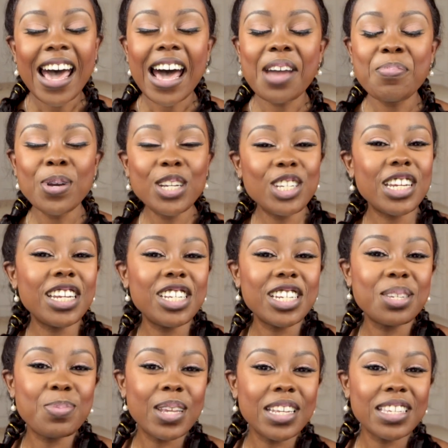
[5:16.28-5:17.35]
I appreciate you
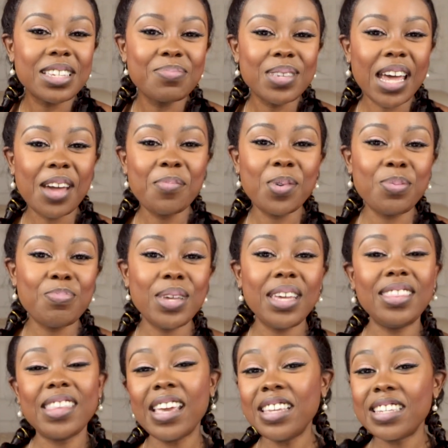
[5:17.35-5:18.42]
spending some time with
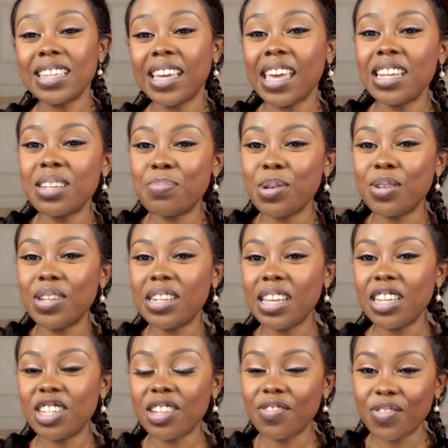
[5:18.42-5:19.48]
me. Thanks again to Beauty
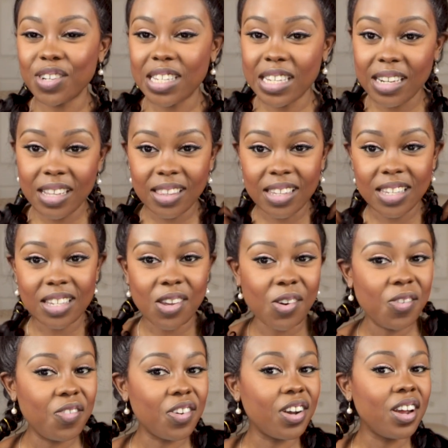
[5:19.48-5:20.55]
Nation for sending this
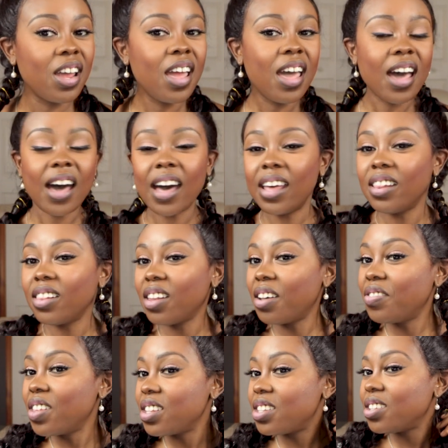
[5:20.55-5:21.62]
over. I
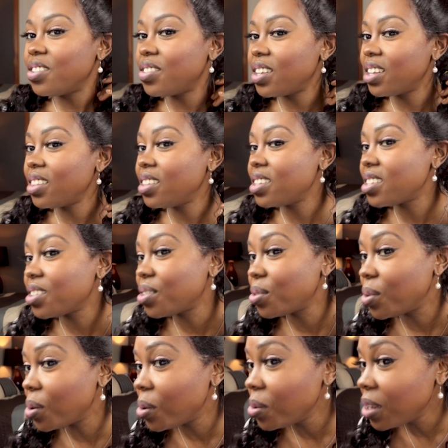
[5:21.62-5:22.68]
love this unit. These
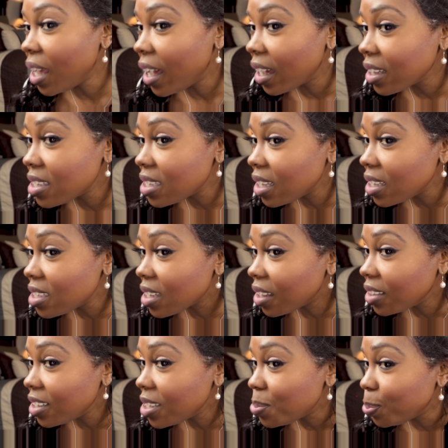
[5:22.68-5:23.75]
little gold accents
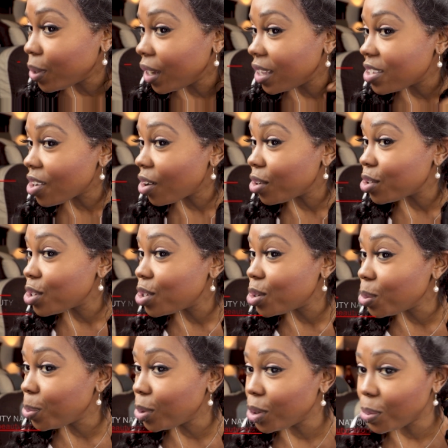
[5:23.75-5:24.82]
on these braids are
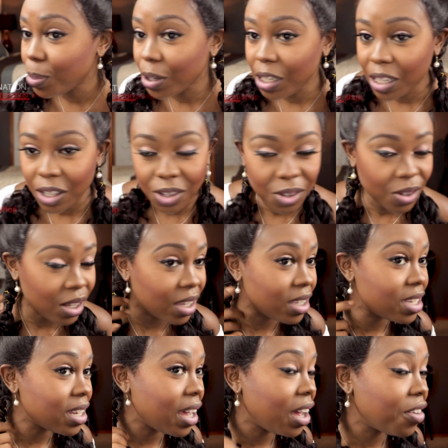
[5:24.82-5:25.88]
super duper cute.
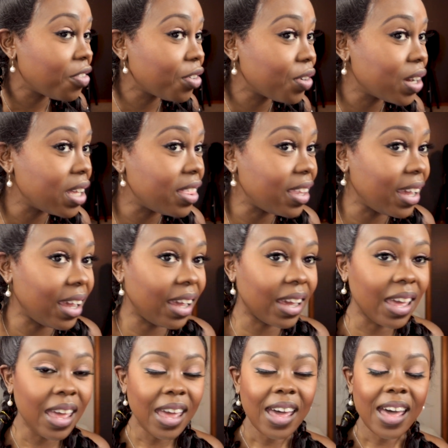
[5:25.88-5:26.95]
It's everything.